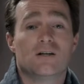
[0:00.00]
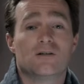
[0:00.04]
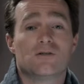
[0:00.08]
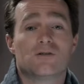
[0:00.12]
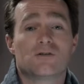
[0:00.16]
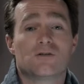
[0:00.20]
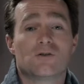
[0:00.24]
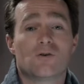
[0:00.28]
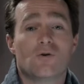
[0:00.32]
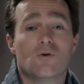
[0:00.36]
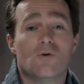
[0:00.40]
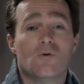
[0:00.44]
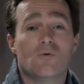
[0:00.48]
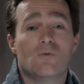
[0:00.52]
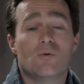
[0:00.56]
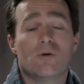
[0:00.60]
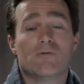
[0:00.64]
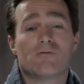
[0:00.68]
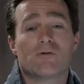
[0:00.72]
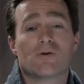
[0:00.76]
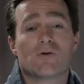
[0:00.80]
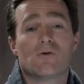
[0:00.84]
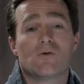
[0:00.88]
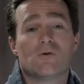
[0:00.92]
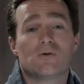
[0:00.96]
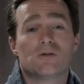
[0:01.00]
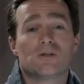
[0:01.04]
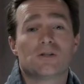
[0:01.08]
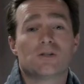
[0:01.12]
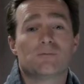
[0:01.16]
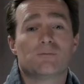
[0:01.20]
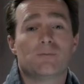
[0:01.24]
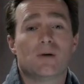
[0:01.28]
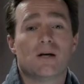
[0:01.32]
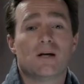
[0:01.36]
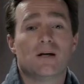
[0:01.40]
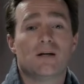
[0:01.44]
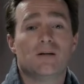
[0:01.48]
So we
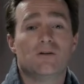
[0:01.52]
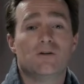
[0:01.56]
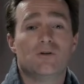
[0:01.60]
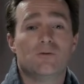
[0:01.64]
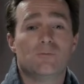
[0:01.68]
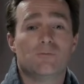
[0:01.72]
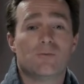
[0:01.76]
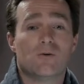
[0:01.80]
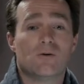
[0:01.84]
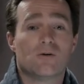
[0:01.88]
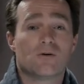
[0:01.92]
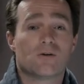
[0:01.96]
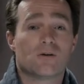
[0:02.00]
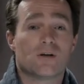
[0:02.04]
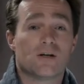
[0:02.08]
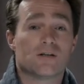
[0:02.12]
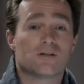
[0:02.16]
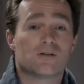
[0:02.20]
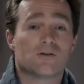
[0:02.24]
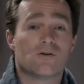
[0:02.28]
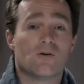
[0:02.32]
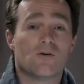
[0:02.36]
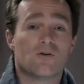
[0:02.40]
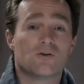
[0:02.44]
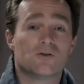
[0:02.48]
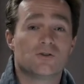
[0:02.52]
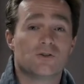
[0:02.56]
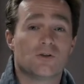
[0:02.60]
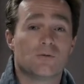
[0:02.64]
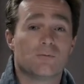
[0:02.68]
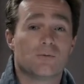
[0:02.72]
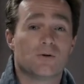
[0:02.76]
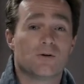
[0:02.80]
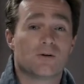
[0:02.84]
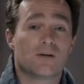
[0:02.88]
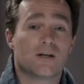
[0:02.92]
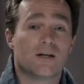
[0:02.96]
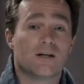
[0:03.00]
recorded my new book as an
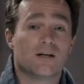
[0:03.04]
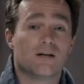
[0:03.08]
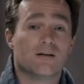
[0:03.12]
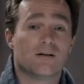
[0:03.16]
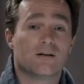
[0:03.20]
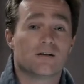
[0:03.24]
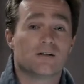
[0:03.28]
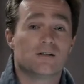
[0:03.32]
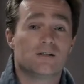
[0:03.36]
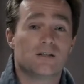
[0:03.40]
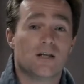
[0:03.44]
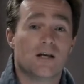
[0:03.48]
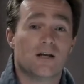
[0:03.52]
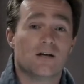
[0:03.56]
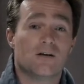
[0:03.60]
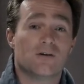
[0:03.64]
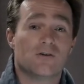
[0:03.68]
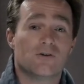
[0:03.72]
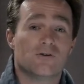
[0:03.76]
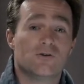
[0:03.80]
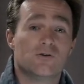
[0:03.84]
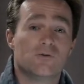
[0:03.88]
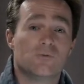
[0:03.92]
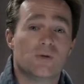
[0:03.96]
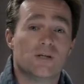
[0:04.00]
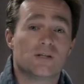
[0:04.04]
audiobook here, Dare, A New